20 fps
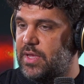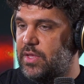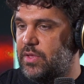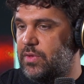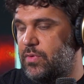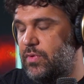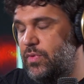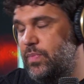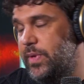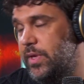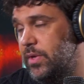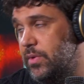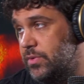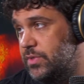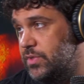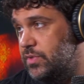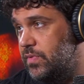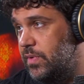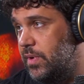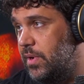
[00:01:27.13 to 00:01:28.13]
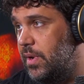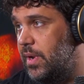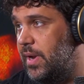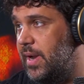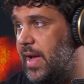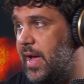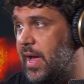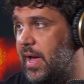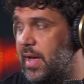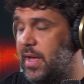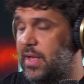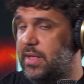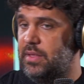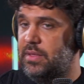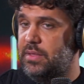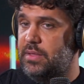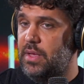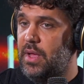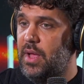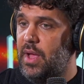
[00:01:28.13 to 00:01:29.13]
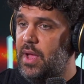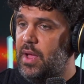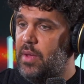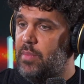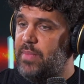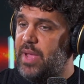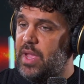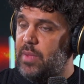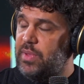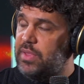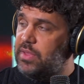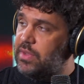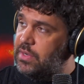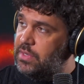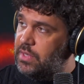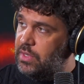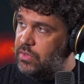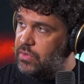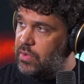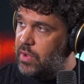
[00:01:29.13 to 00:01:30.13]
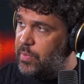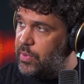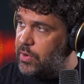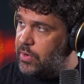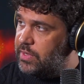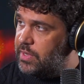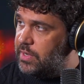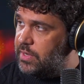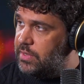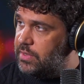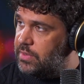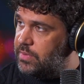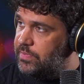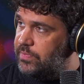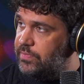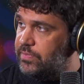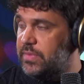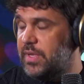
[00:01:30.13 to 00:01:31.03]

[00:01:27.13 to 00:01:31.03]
that could be useful and maybe turned into a product,